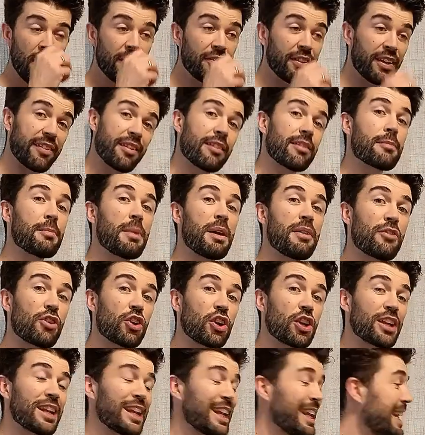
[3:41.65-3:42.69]
They tend to make very
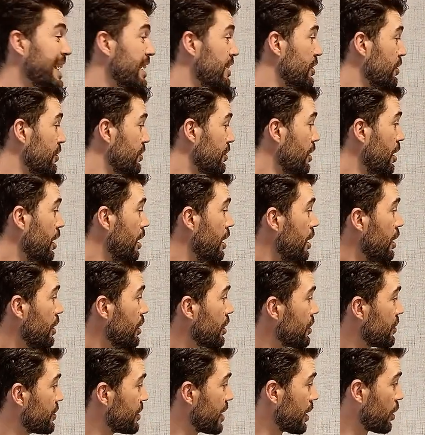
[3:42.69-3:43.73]
good leaders
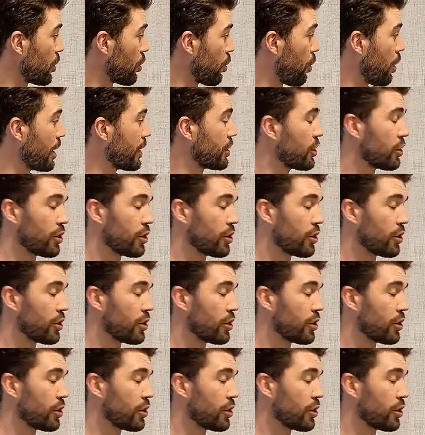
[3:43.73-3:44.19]
because they're quite